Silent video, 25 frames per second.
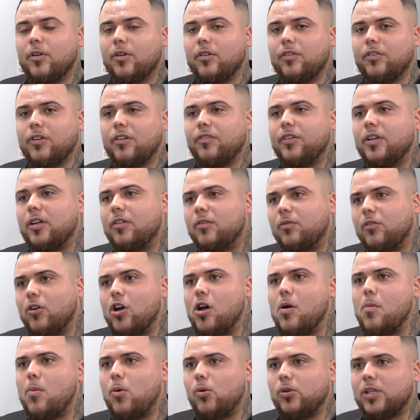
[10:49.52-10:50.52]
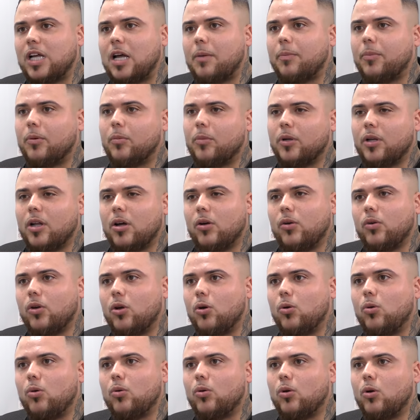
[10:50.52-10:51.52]
I think verbals happened, but no,
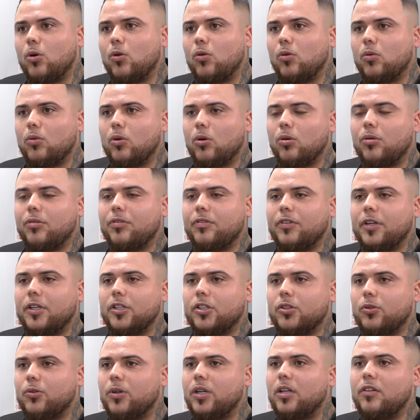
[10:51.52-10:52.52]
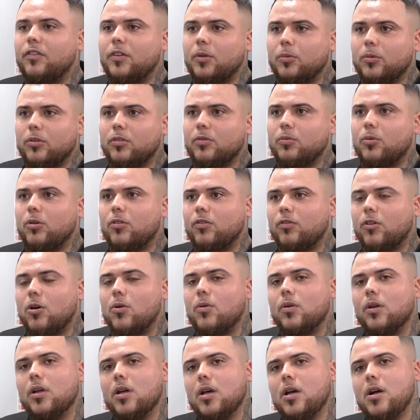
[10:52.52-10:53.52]
no, no, no fist or anything were, were
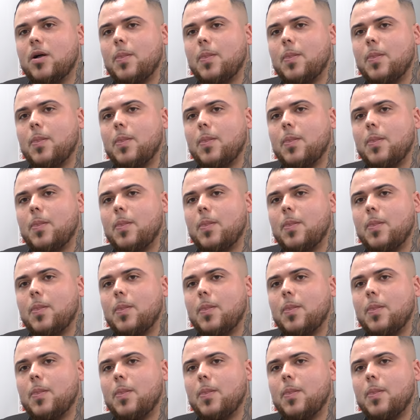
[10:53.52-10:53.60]
thrown.